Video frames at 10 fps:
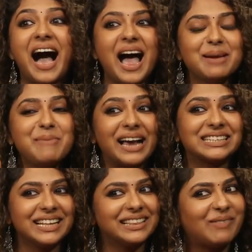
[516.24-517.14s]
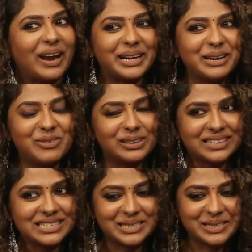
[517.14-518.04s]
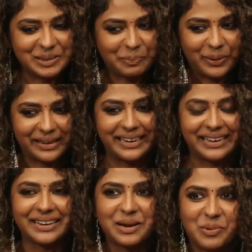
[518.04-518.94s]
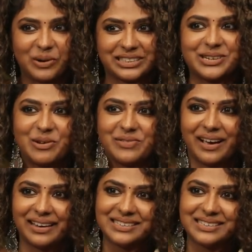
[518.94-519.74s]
I'm actually debating for this particular portion of our